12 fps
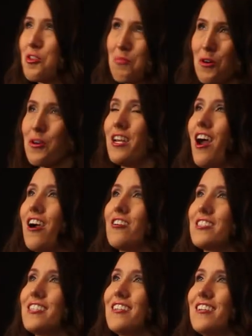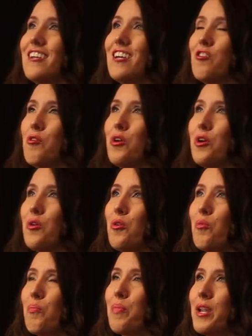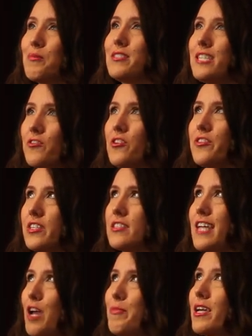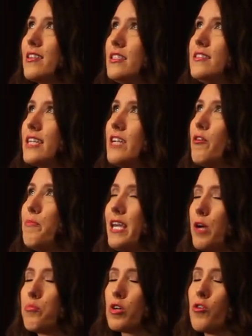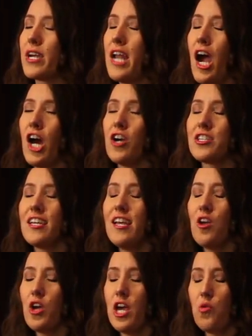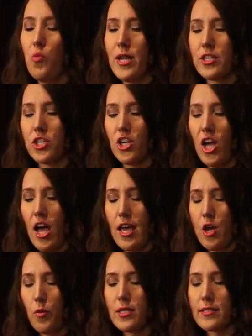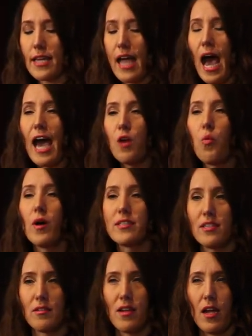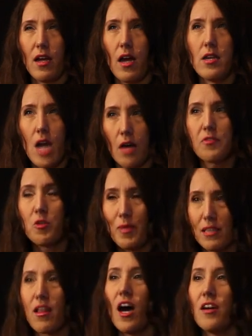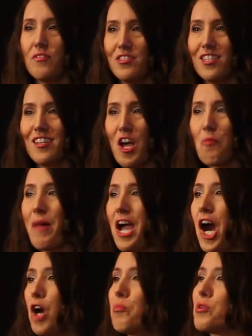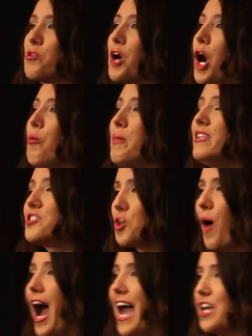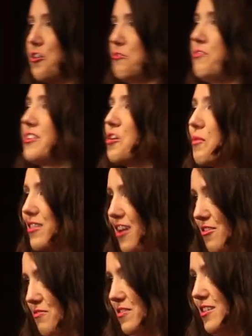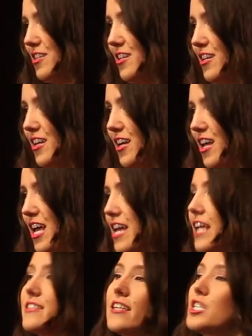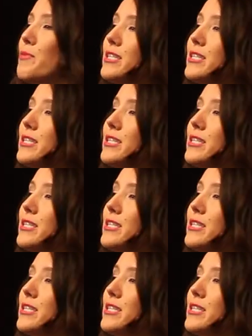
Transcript: a broken heart. But it was different this time because instead of it being a broken heart in which it was like I wasn't enough to be loved, my heart broke open so I could fill it with love. And I said to